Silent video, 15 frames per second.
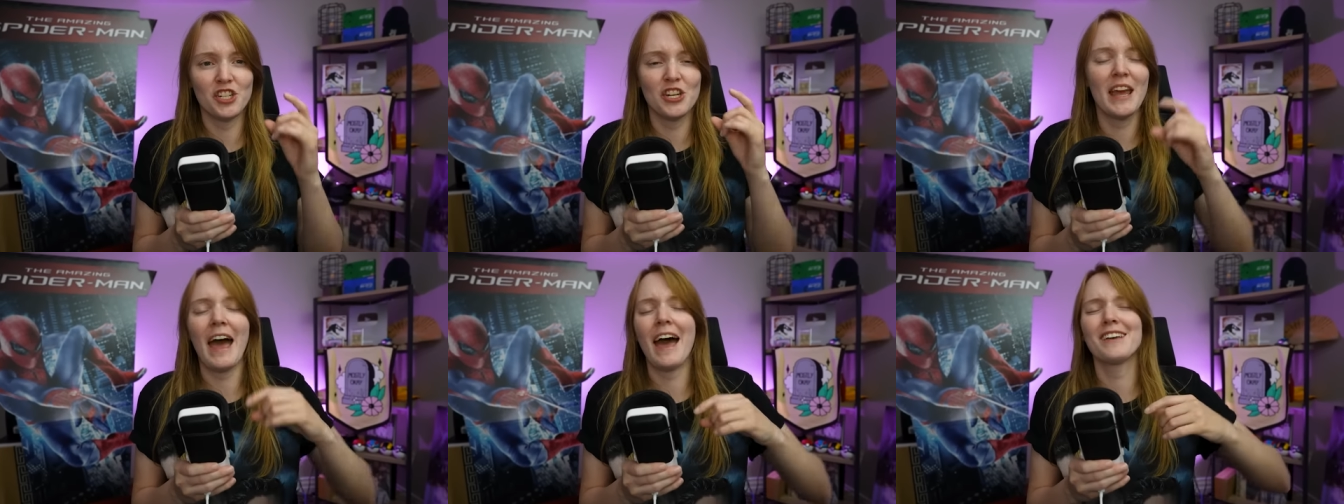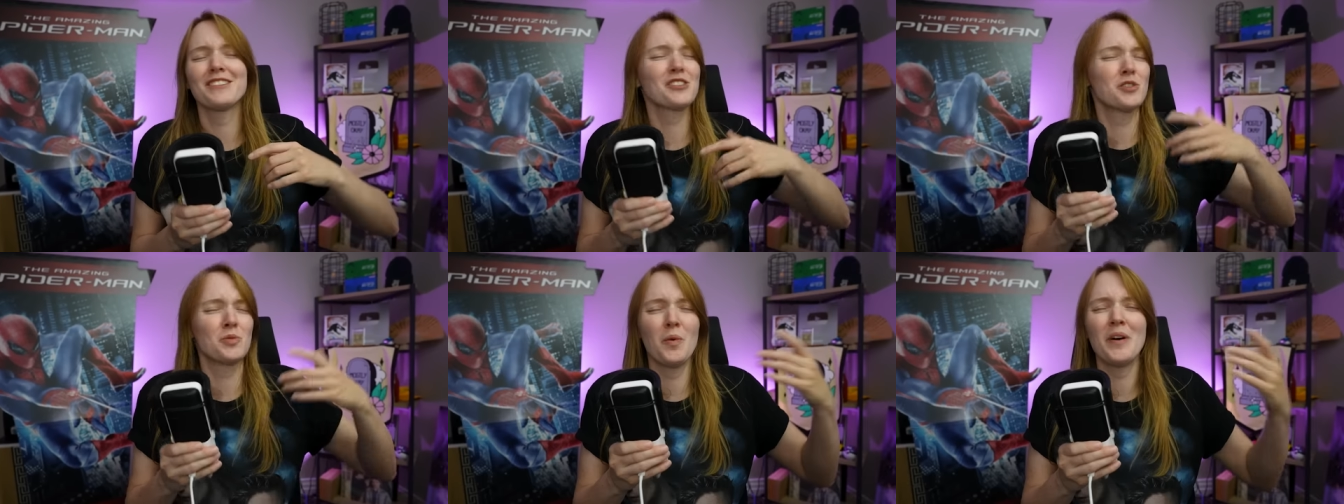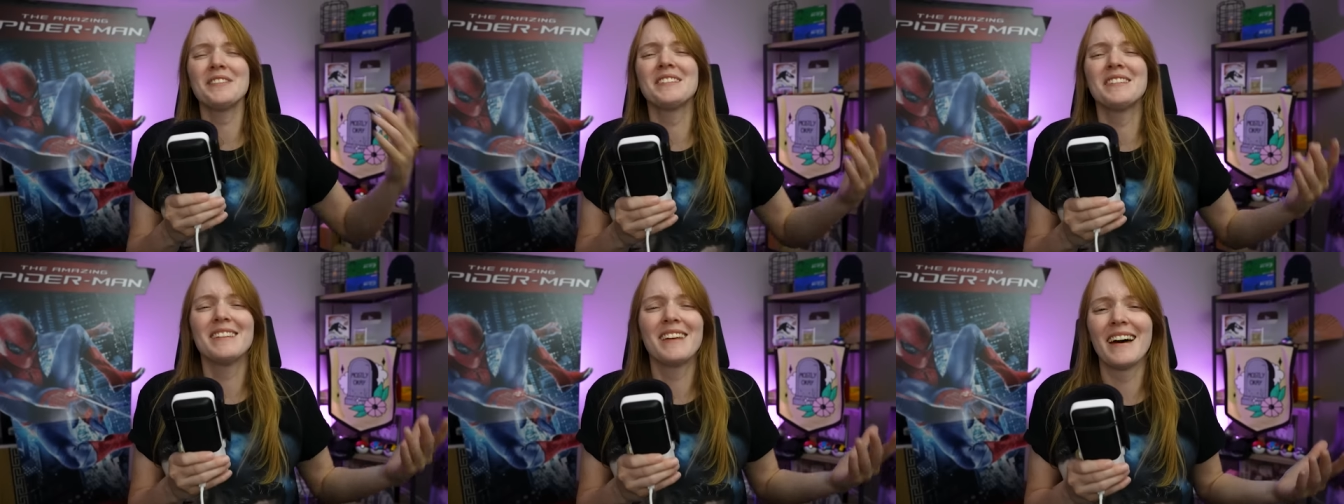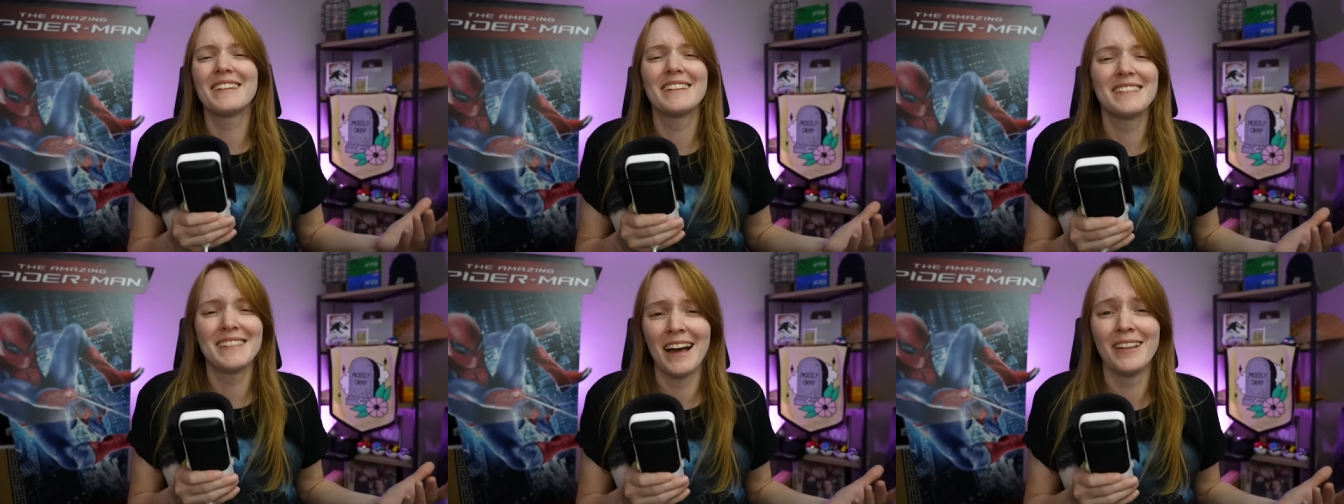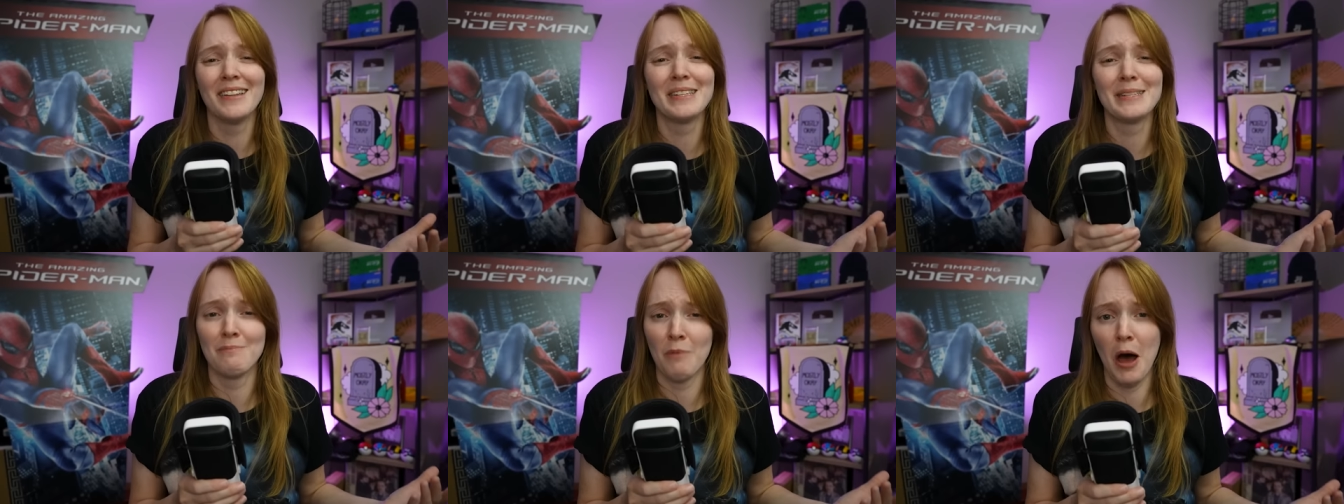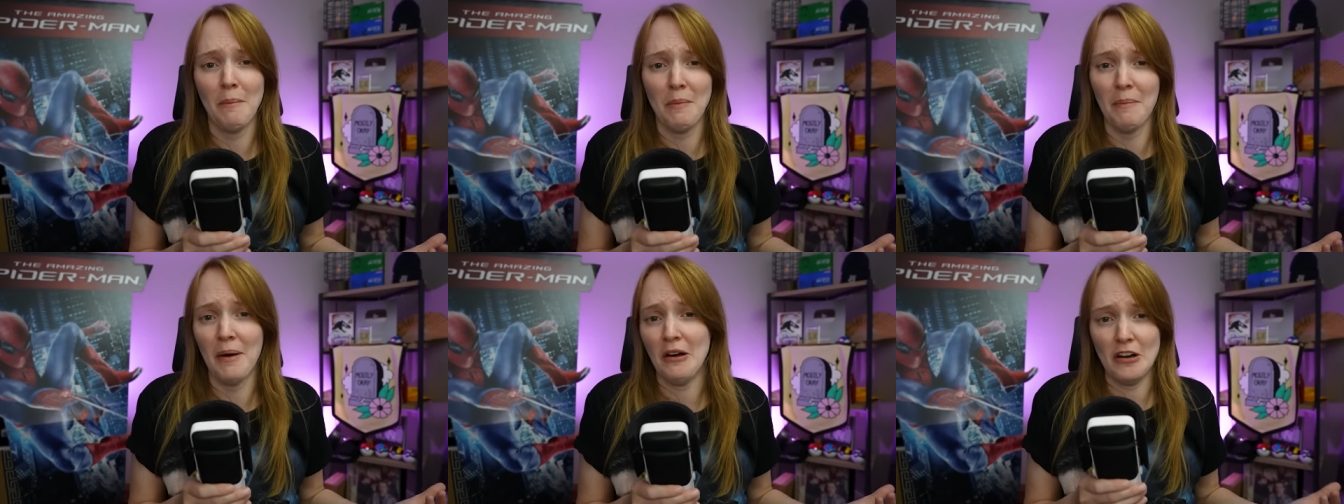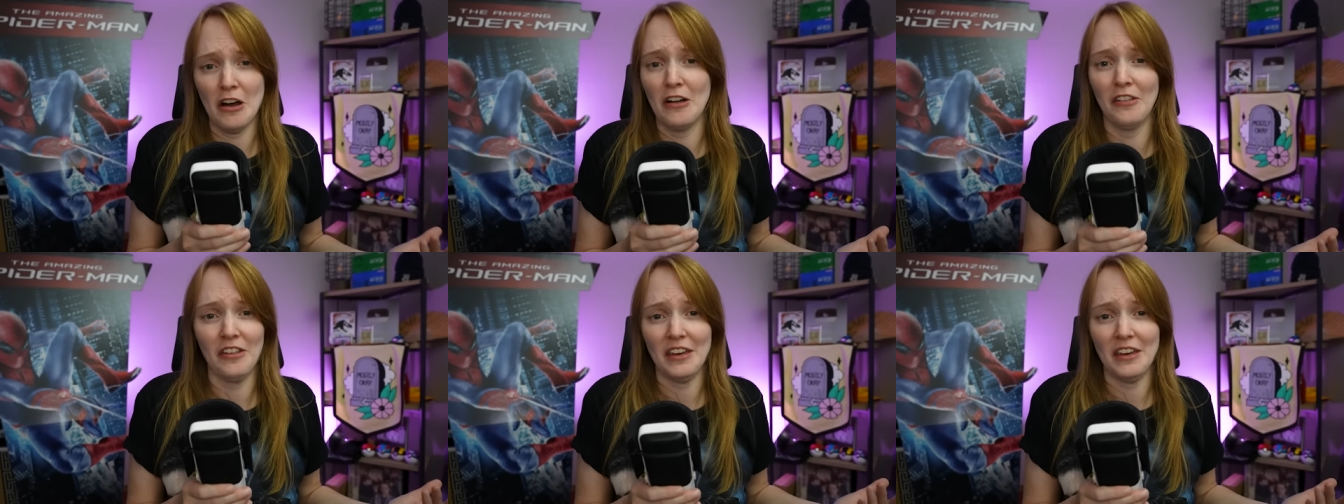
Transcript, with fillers: she asks, What's he gonna tell his mom about all